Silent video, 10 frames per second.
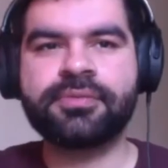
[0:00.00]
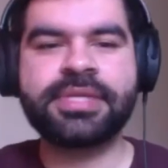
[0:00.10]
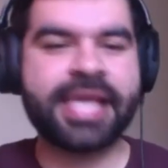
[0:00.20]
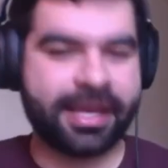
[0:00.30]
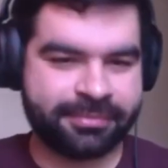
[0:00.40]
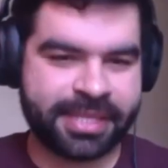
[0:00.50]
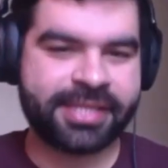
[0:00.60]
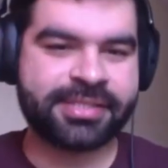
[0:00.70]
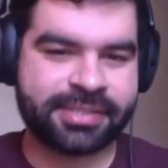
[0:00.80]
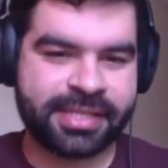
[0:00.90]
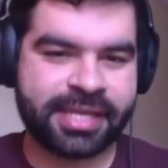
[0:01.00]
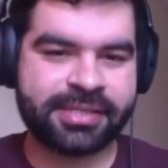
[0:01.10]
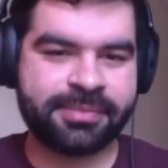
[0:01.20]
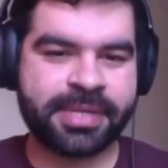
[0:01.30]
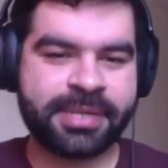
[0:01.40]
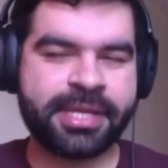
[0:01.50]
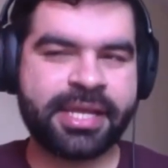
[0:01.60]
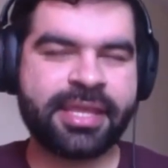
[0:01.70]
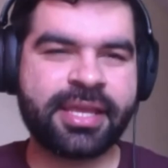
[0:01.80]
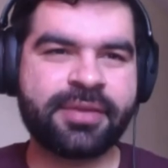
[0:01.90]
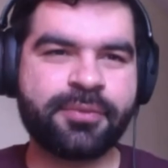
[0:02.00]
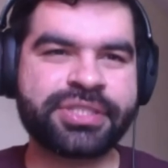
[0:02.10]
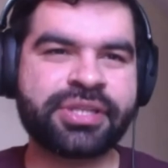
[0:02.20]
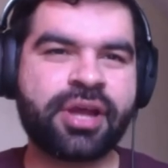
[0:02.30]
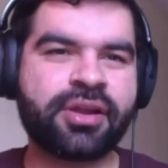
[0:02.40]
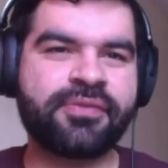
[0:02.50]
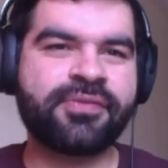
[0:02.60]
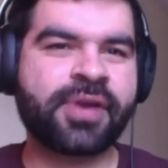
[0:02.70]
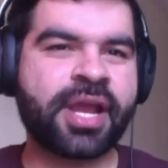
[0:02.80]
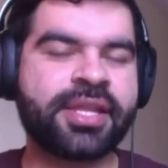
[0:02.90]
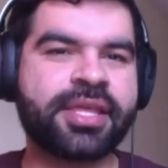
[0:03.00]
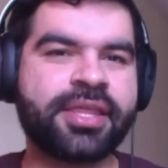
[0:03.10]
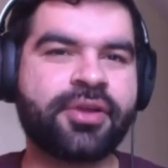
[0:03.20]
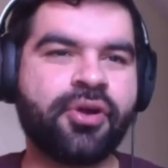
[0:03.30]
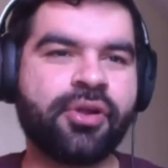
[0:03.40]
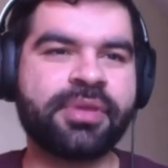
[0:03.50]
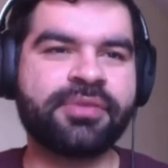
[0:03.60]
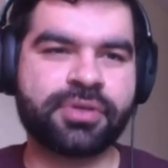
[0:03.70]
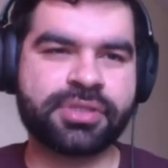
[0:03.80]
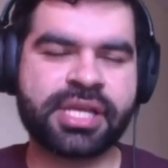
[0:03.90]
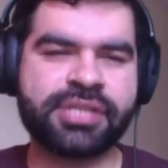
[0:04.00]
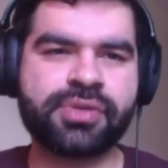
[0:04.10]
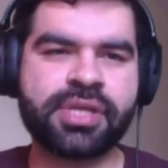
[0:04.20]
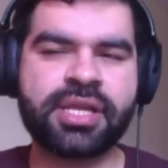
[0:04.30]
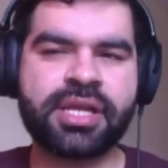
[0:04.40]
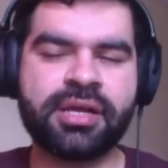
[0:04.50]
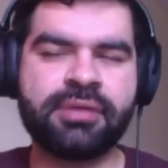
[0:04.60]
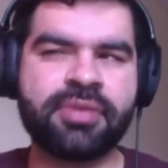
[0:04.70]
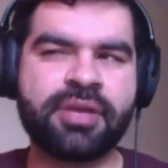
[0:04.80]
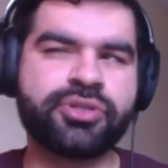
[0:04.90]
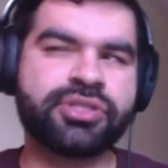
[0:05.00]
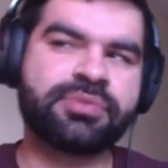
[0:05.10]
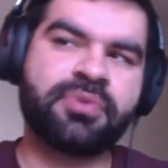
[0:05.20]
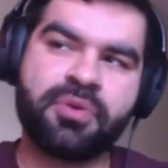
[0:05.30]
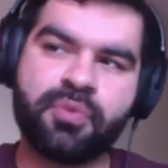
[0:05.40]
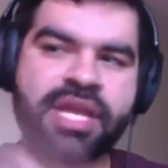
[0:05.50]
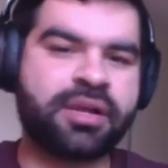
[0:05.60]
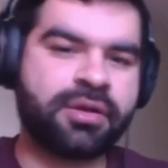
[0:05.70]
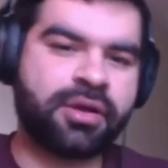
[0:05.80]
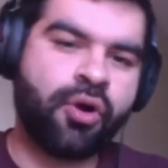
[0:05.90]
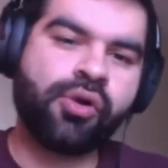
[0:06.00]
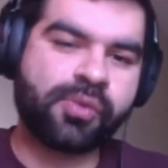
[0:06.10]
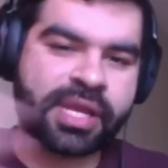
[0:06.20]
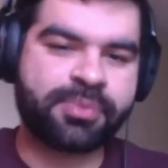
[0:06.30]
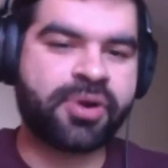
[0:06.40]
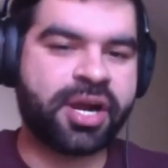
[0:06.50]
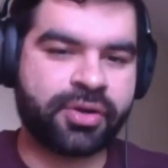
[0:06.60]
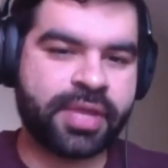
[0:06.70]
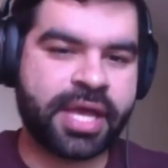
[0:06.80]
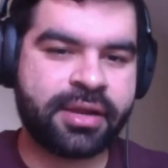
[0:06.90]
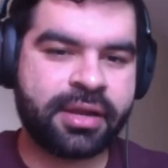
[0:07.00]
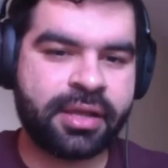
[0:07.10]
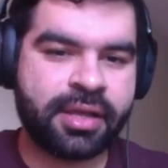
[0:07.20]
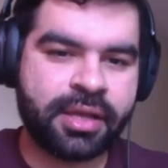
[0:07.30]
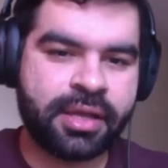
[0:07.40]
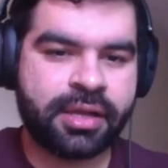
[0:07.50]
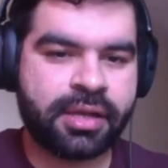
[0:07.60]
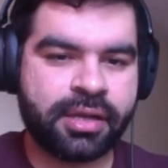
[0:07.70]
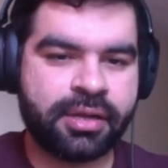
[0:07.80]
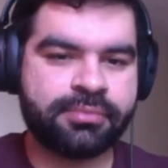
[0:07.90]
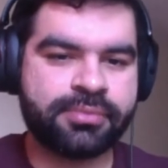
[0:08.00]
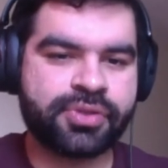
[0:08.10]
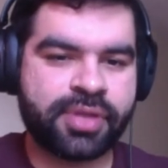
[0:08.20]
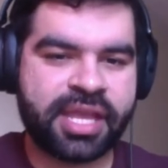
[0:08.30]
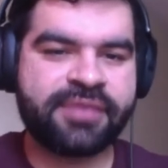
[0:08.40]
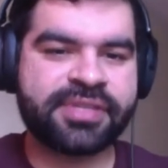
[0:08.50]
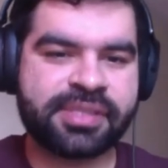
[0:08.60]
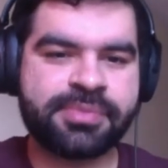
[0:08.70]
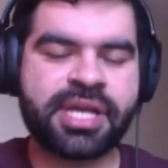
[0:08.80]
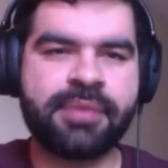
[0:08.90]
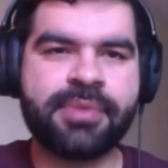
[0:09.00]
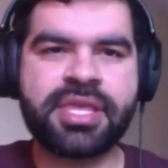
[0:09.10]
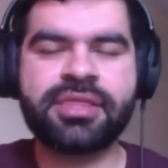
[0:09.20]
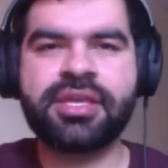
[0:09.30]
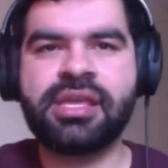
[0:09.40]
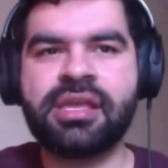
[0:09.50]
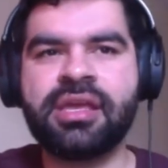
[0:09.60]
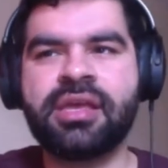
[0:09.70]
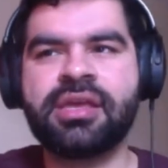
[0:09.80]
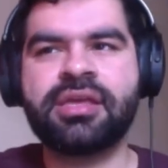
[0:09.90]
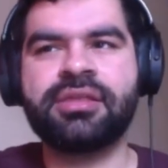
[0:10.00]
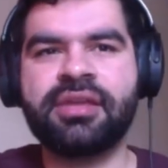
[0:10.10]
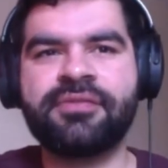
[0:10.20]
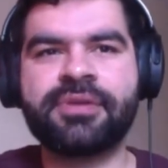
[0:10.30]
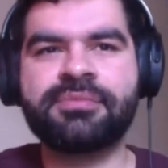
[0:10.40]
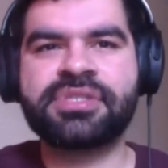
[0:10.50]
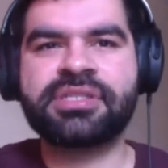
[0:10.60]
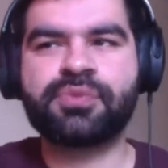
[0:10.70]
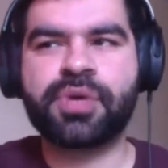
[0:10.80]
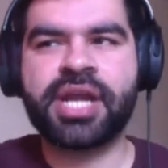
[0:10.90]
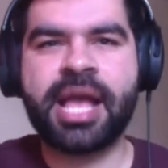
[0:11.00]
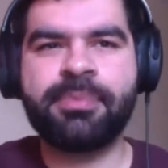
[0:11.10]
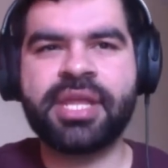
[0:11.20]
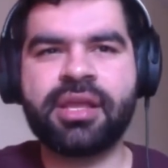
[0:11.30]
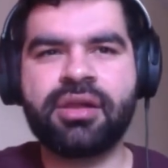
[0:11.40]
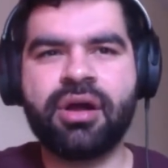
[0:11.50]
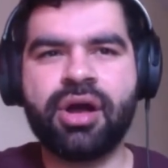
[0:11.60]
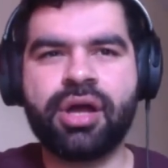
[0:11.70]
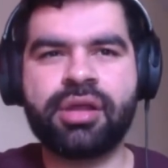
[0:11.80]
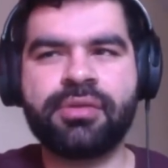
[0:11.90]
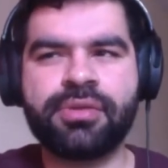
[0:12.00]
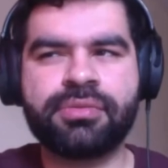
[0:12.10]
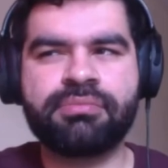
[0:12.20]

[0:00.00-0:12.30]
yeah, that is, but I think it was not on Friday that they called me for a scheduling. It was a whole week prior to that. So they gave us some time. I think the infirms were happening on